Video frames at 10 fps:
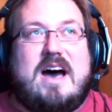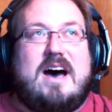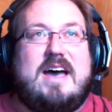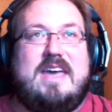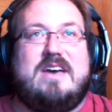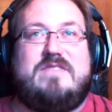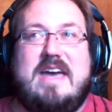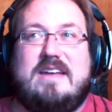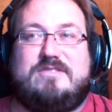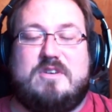I have
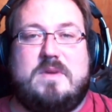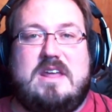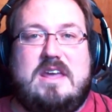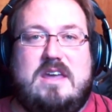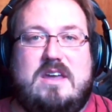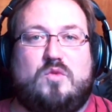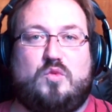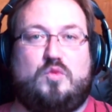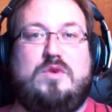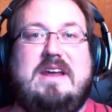had so many
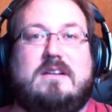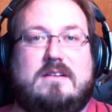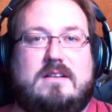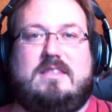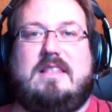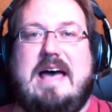real